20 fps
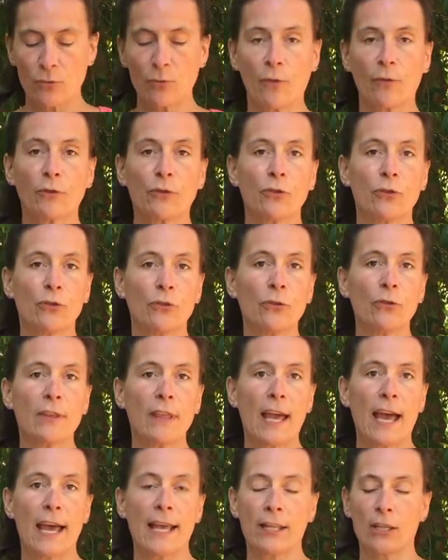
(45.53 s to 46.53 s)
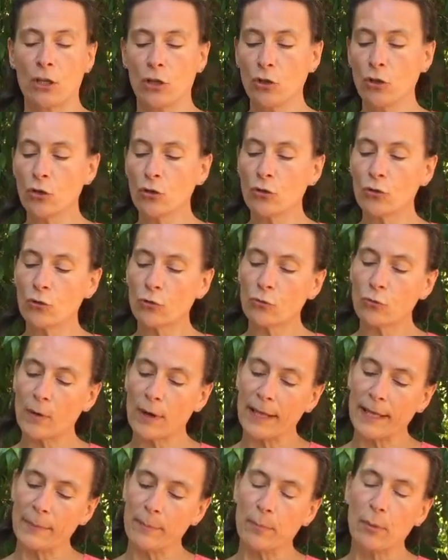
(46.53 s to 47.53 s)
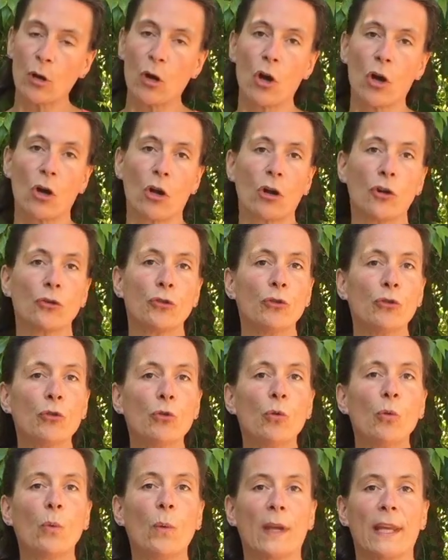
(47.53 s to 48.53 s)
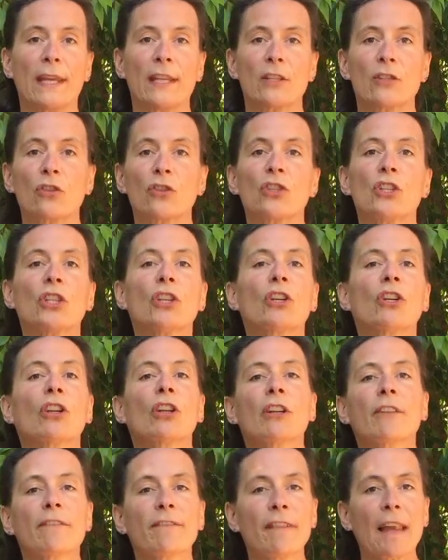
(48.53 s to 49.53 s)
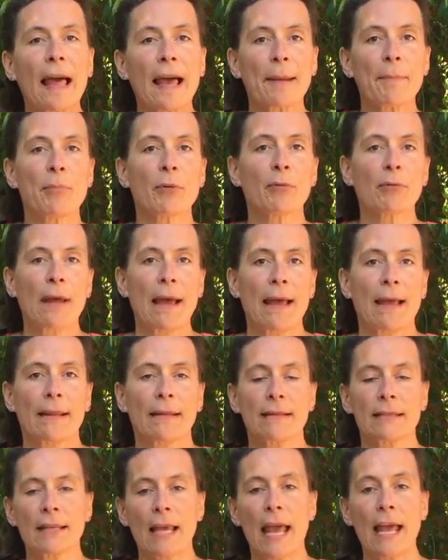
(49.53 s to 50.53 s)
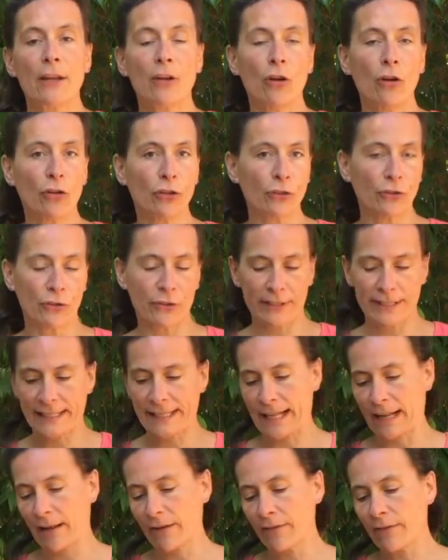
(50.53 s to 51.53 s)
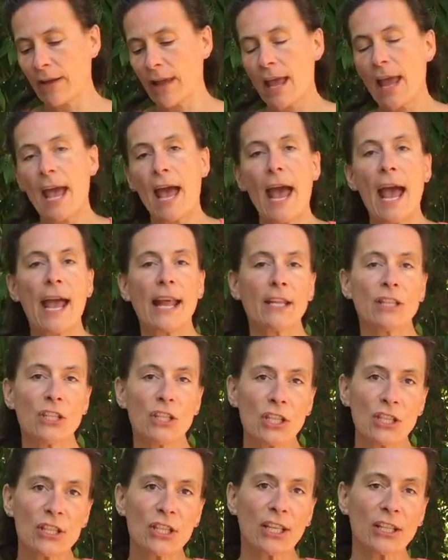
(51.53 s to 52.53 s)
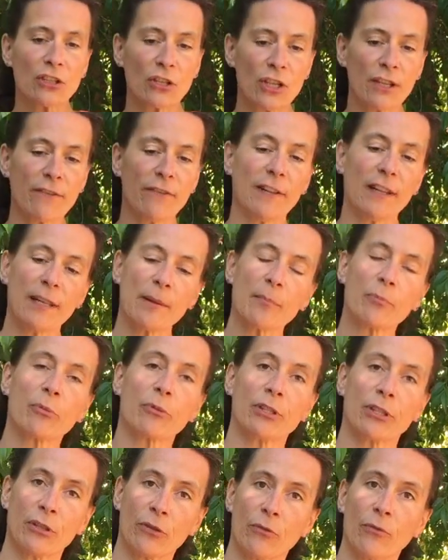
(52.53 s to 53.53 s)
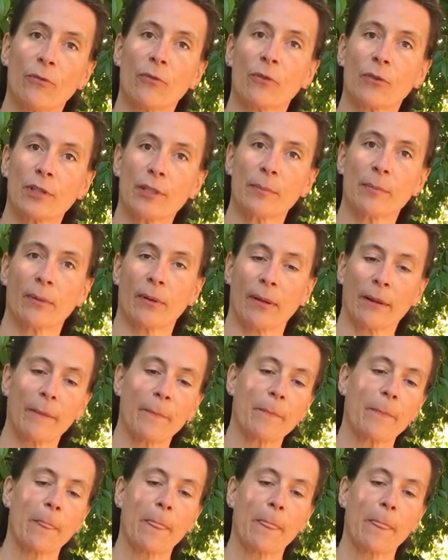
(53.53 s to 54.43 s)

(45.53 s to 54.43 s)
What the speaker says: So to do that, you really block her two wings so she cannot flap around and hurt herself. And she's actually feeling pretty comfortable